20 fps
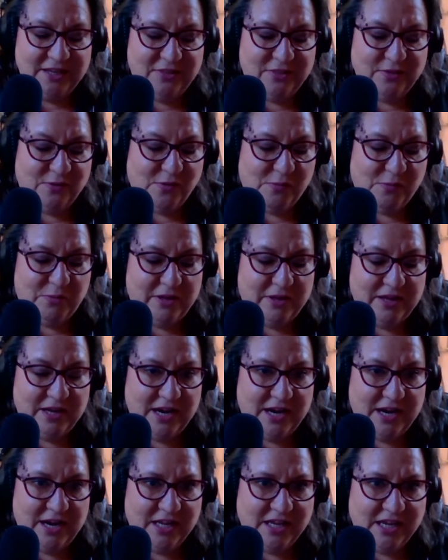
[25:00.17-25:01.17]
throughput,
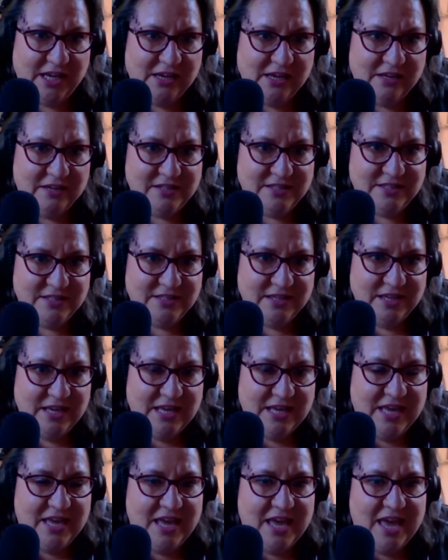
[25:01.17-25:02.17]
and yield,
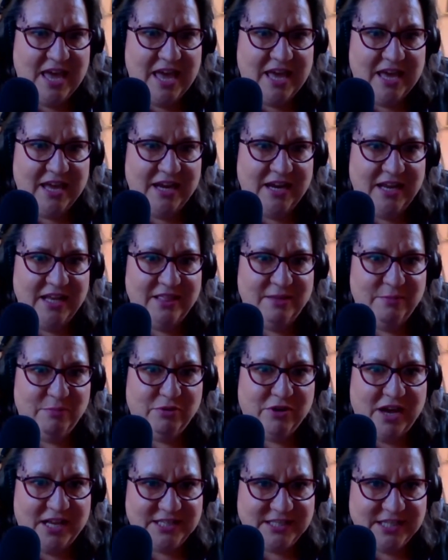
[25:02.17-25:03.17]
and in the
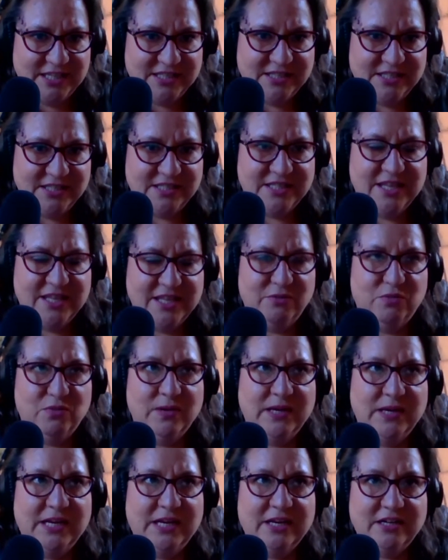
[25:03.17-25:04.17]
processes that
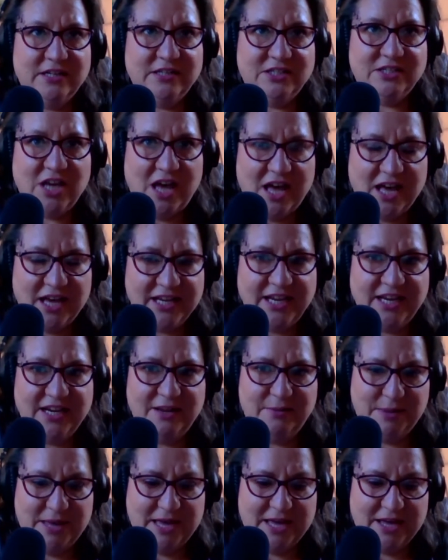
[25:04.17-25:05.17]
we're talking
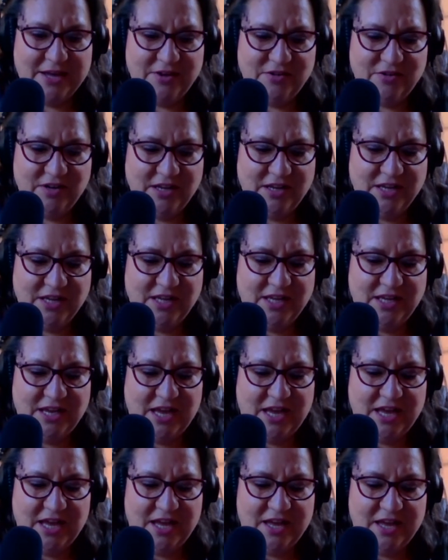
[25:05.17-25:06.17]
about,
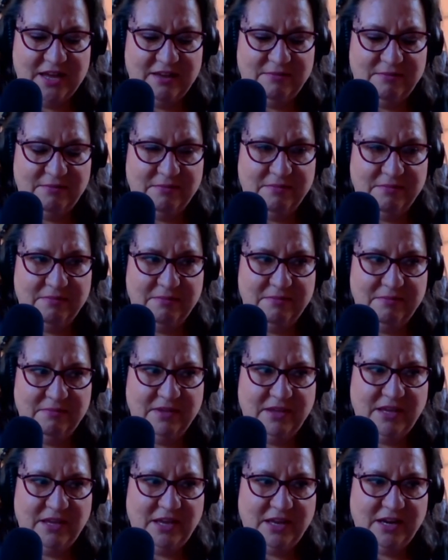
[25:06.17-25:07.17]
um,
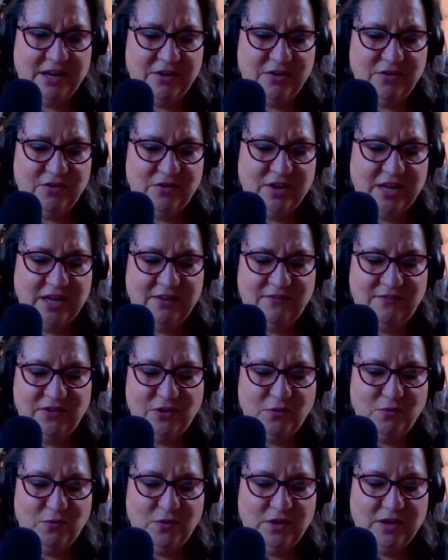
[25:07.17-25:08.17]
if
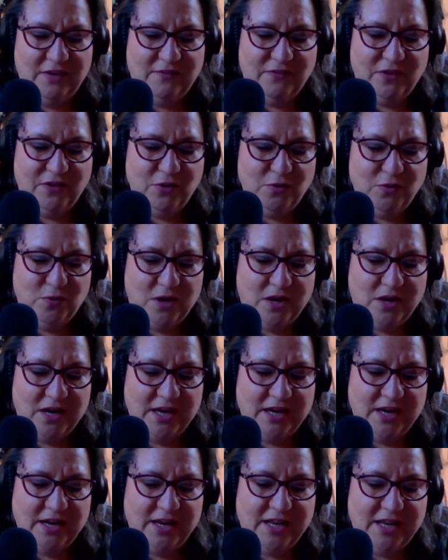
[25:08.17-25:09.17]
you
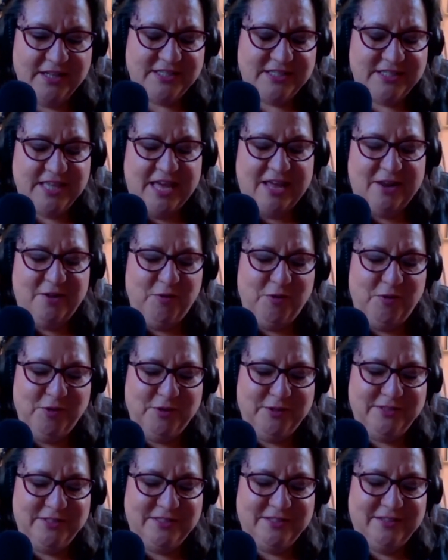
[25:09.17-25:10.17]
want, it's that
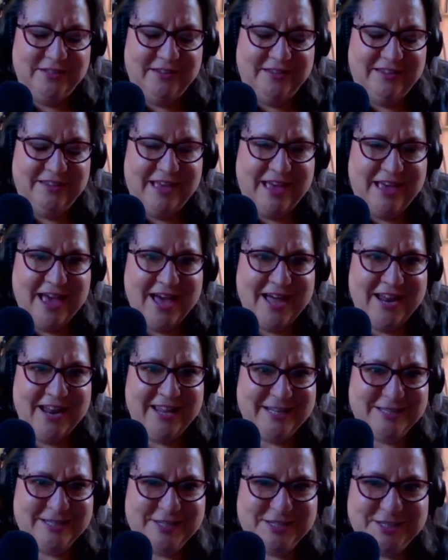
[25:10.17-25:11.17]
old
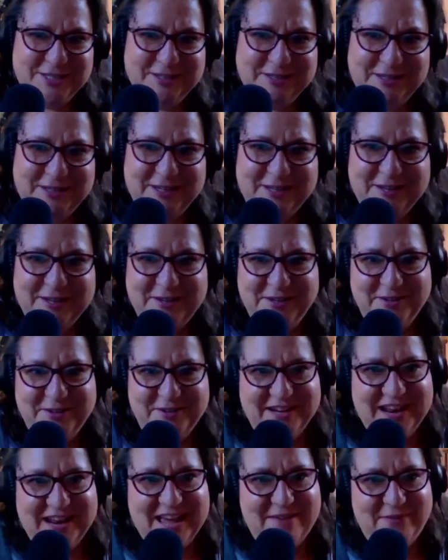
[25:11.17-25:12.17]
adage, you
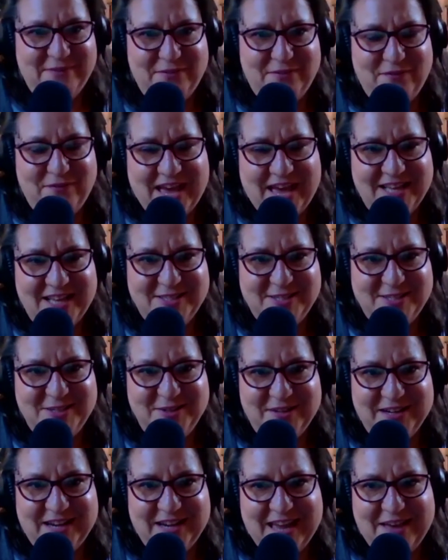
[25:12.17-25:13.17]
can have it fast, you
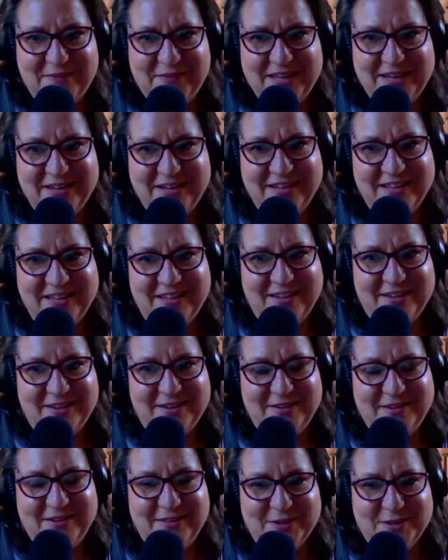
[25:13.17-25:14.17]
can have it.
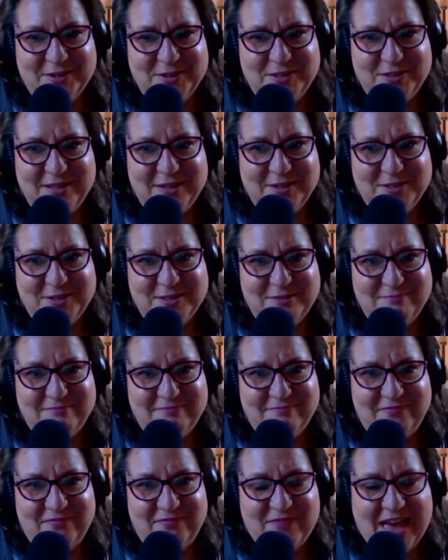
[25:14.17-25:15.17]
There's
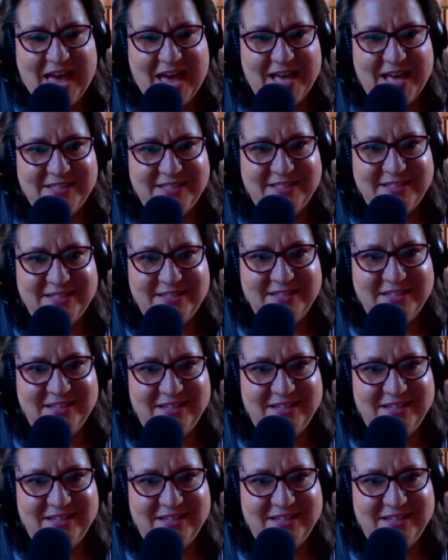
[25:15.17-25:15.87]
fast,